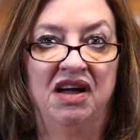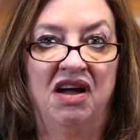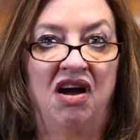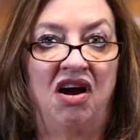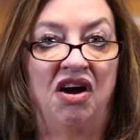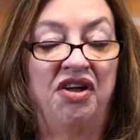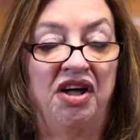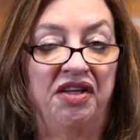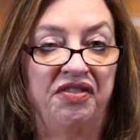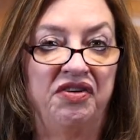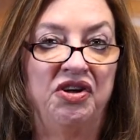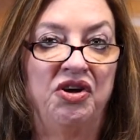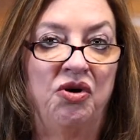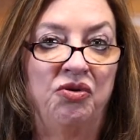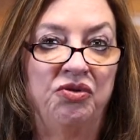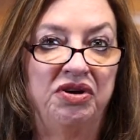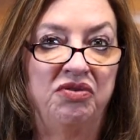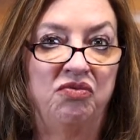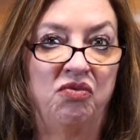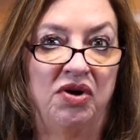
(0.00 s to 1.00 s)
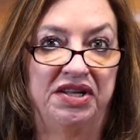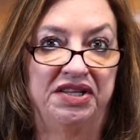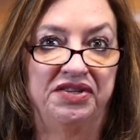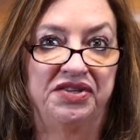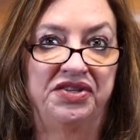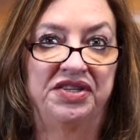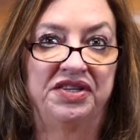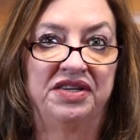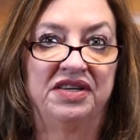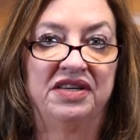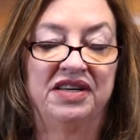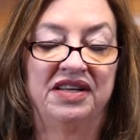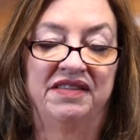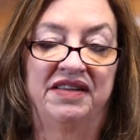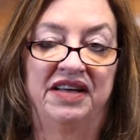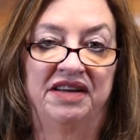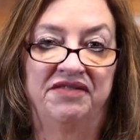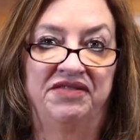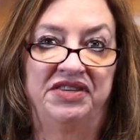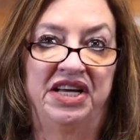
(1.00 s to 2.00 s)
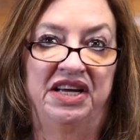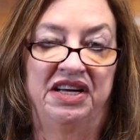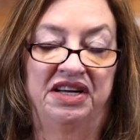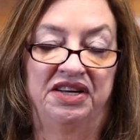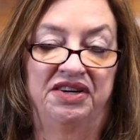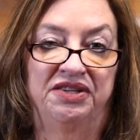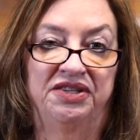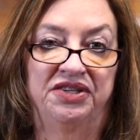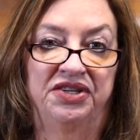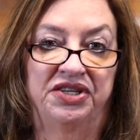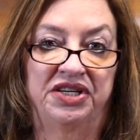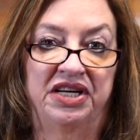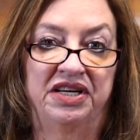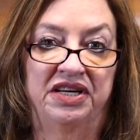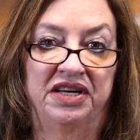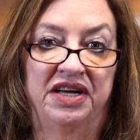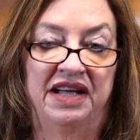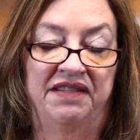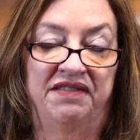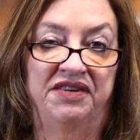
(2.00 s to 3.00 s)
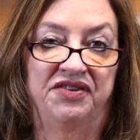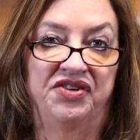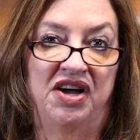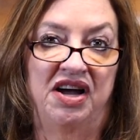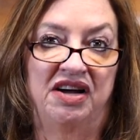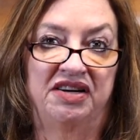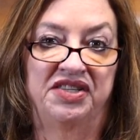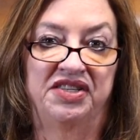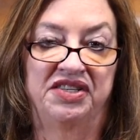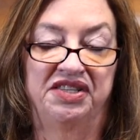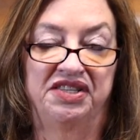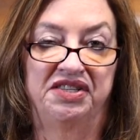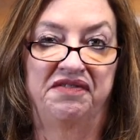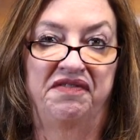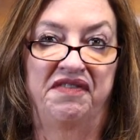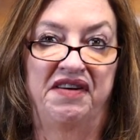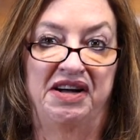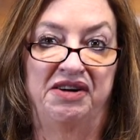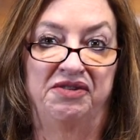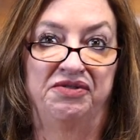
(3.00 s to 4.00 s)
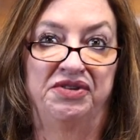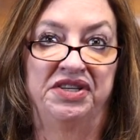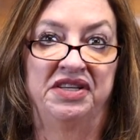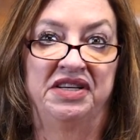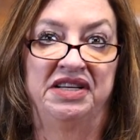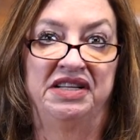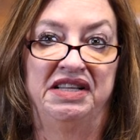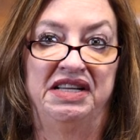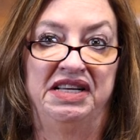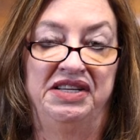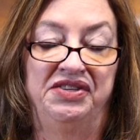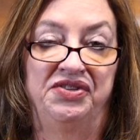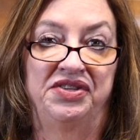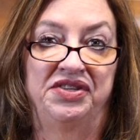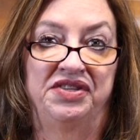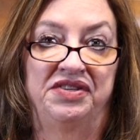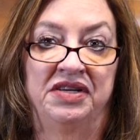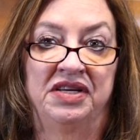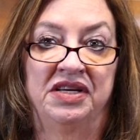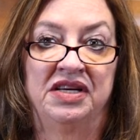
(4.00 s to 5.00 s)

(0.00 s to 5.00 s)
are not the only ones that have taken a look at the toxins found in these